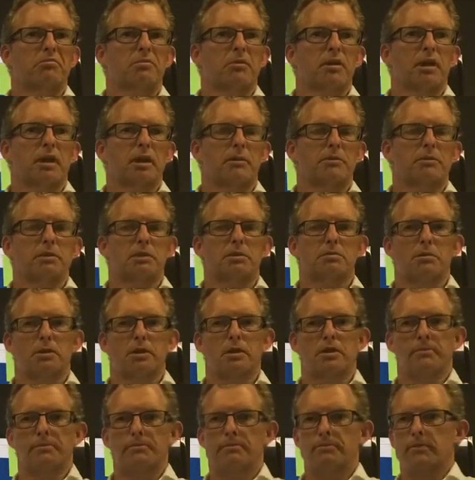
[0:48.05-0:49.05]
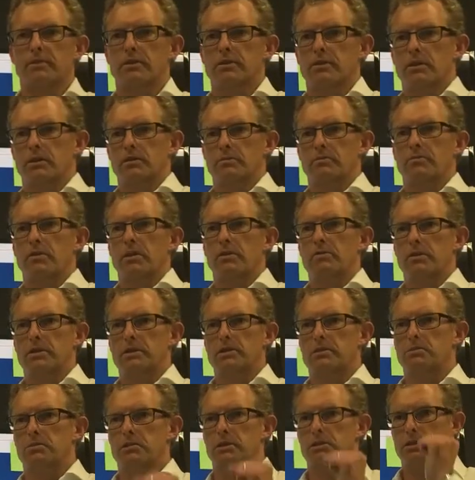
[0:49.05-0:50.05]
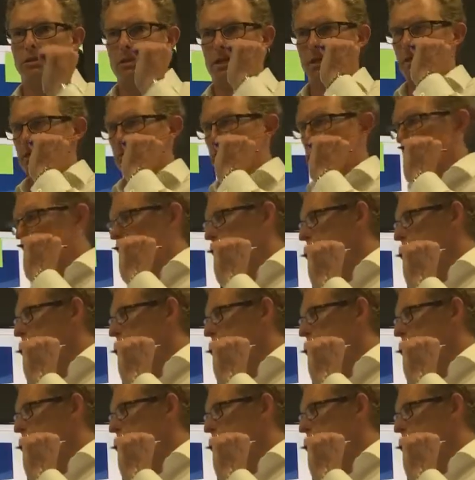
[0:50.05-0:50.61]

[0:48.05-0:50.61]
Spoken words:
get up to speed, so much appreciated.